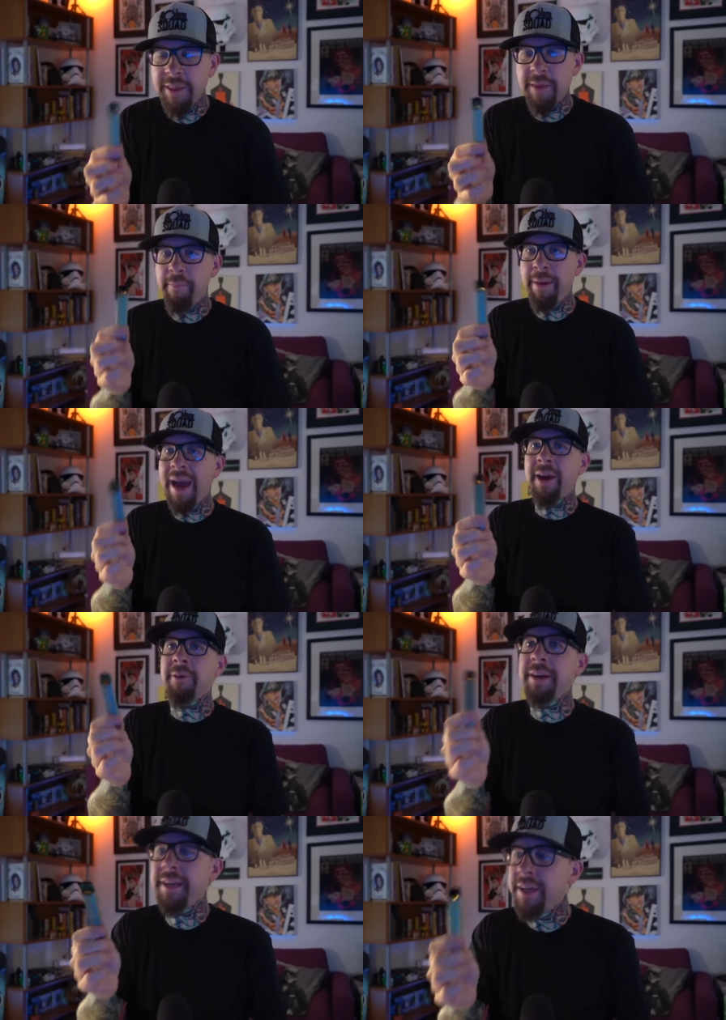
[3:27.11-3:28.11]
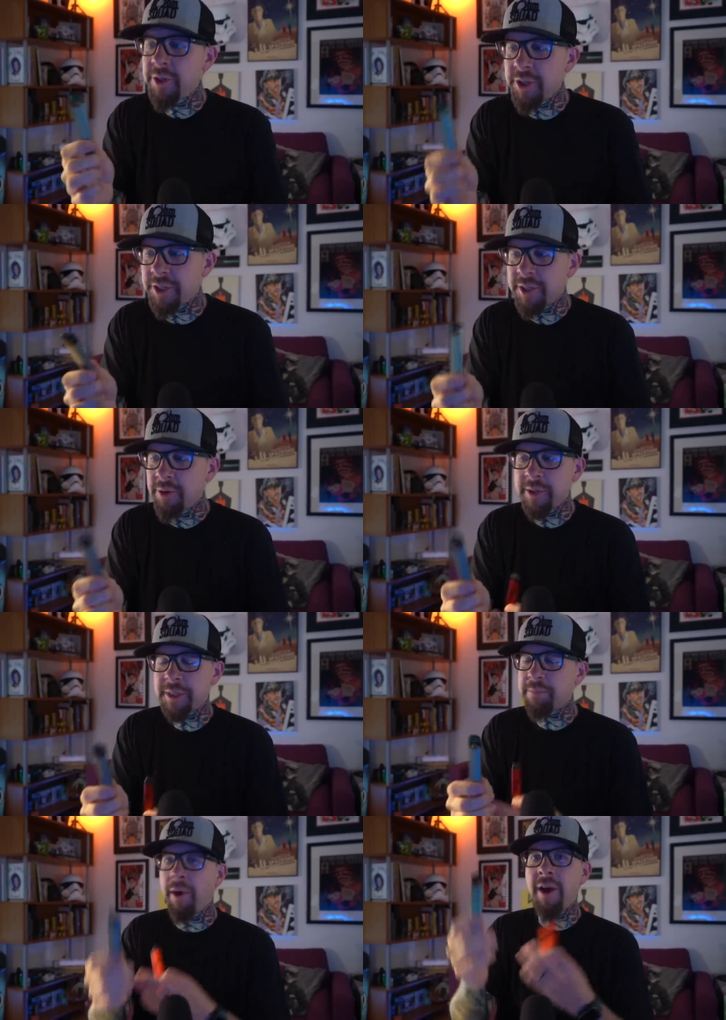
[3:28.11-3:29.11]
The battery just
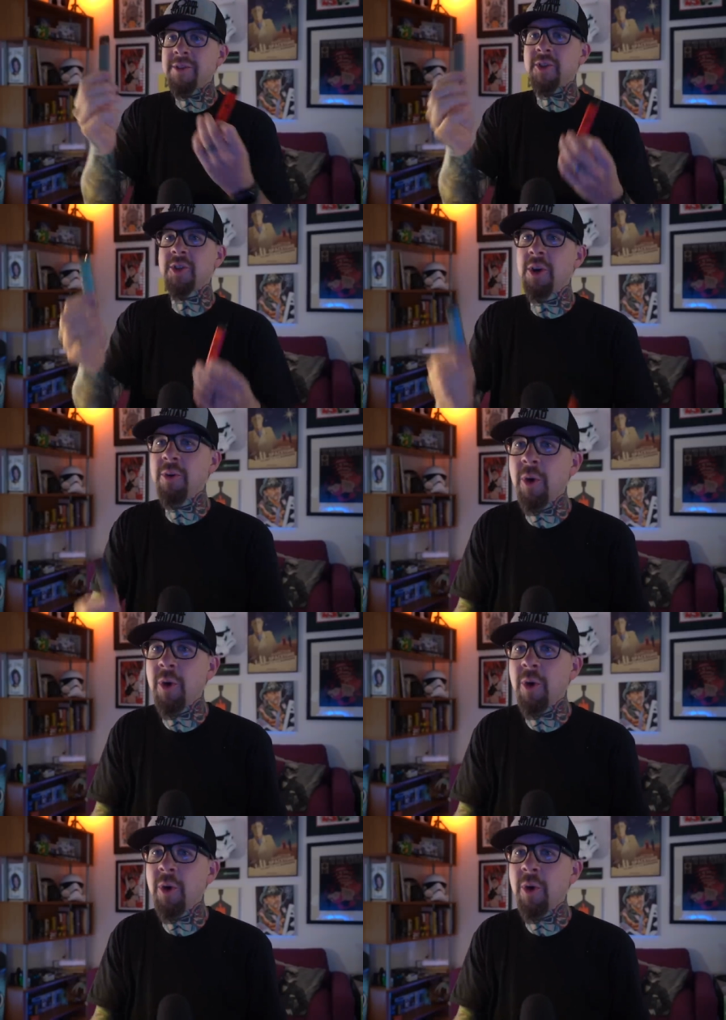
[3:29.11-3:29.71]
responds so